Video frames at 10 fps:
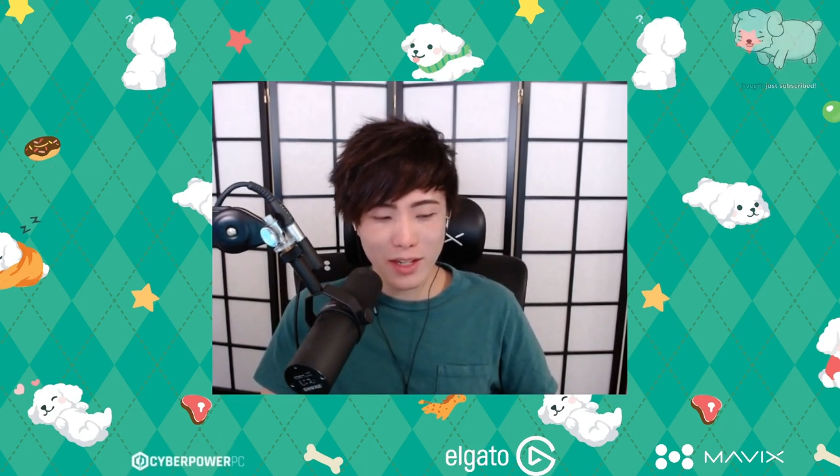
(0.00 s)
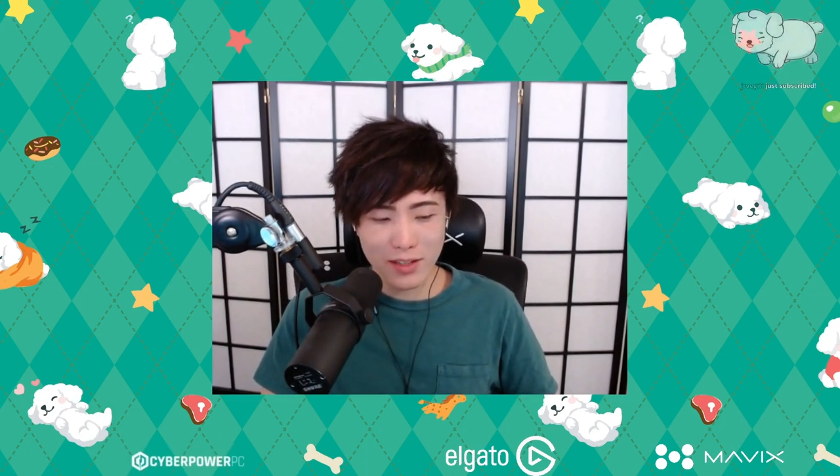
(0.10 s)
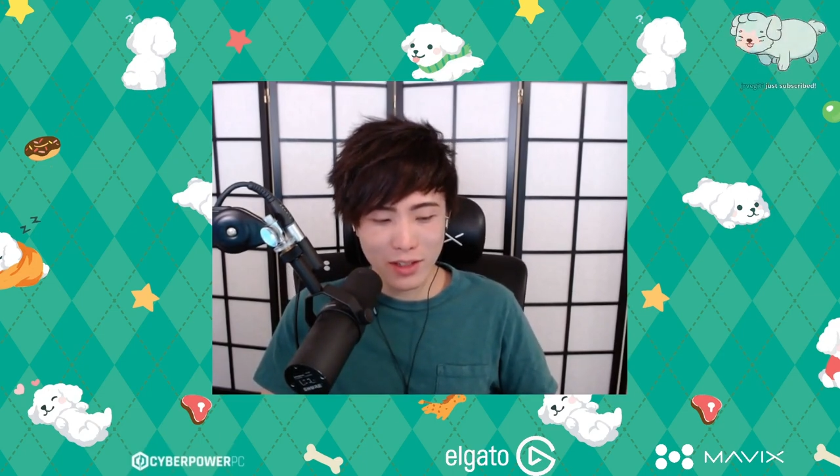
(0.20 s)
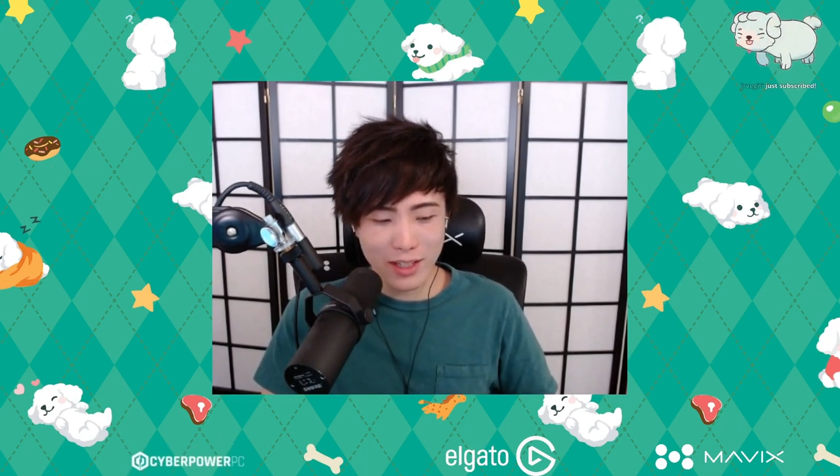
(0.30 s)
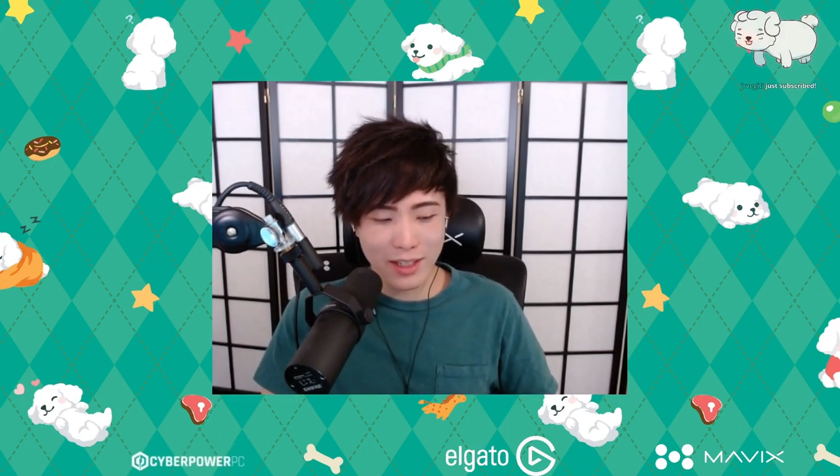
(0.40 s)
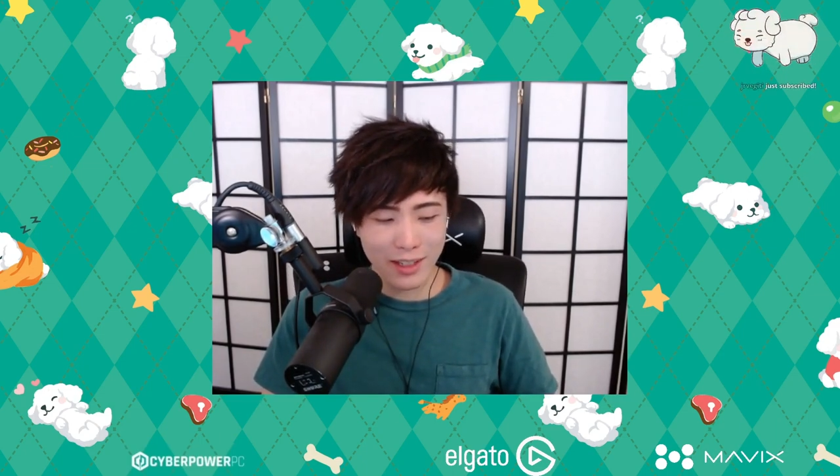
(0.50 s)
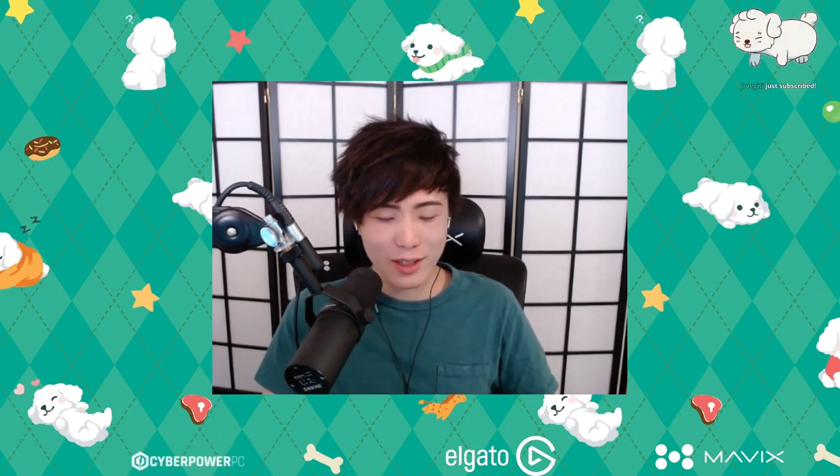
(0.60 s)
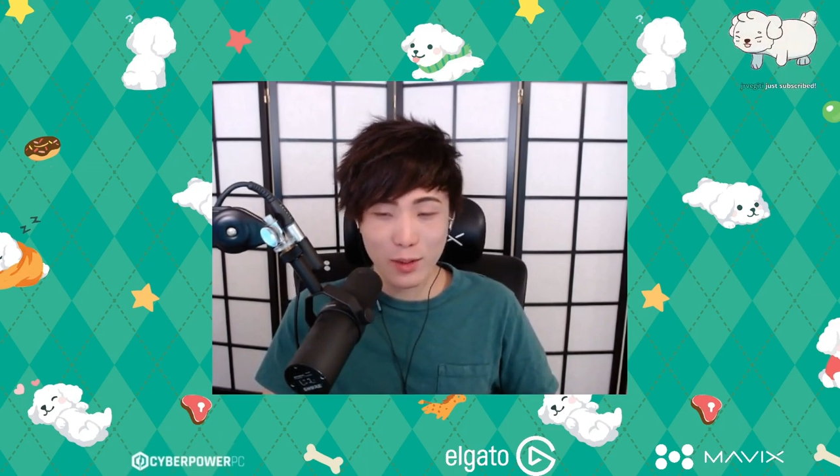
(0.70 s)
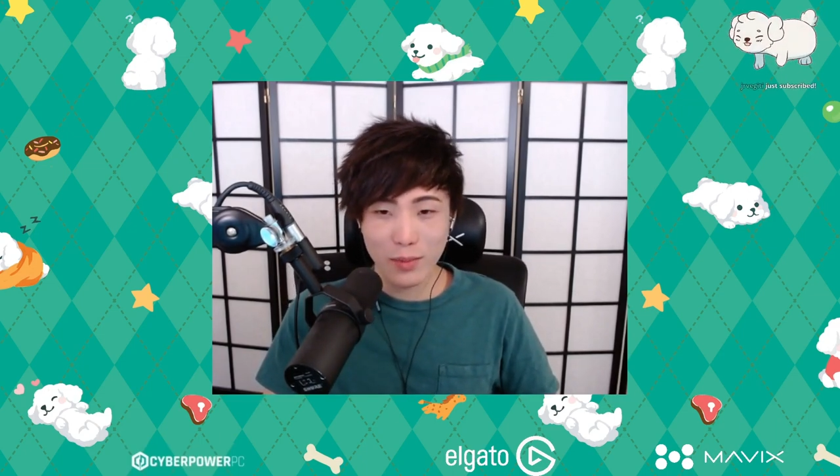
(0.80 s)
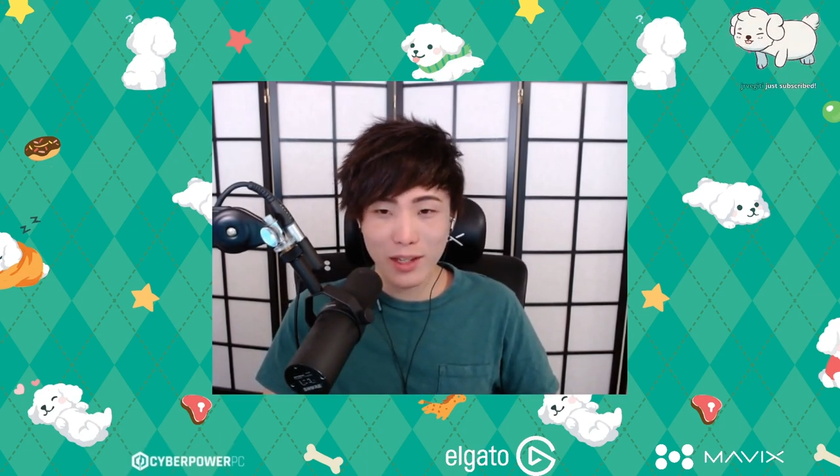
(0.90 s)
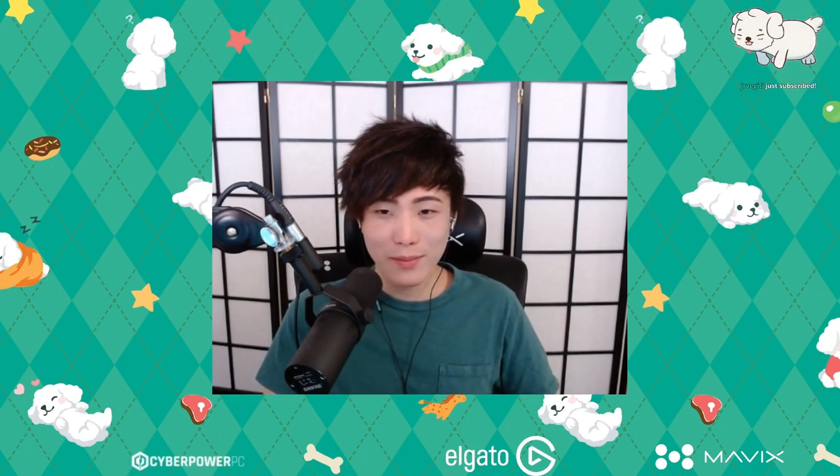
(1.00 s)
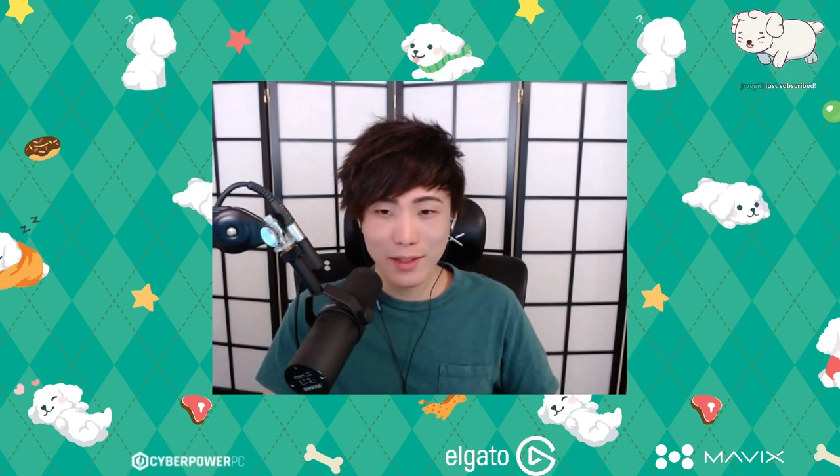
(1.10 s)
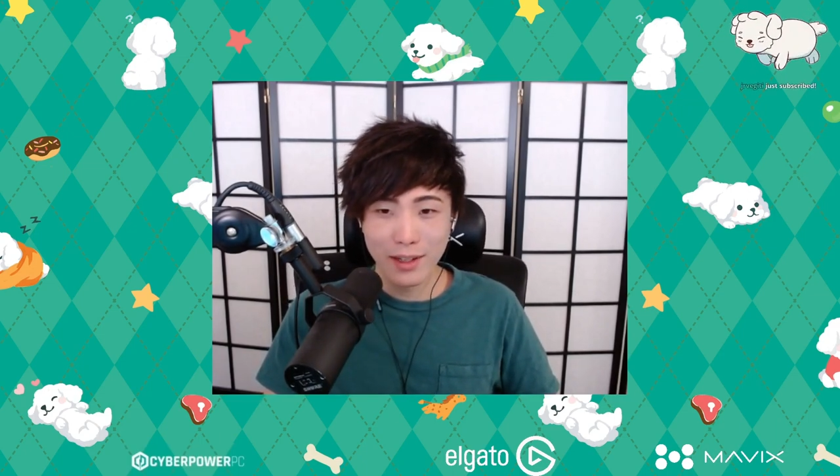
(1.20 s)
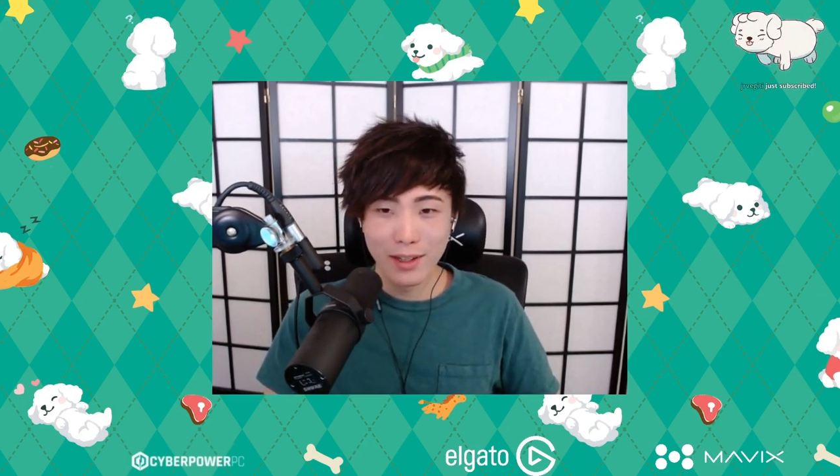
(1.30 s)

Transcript: but he's leaking it to me.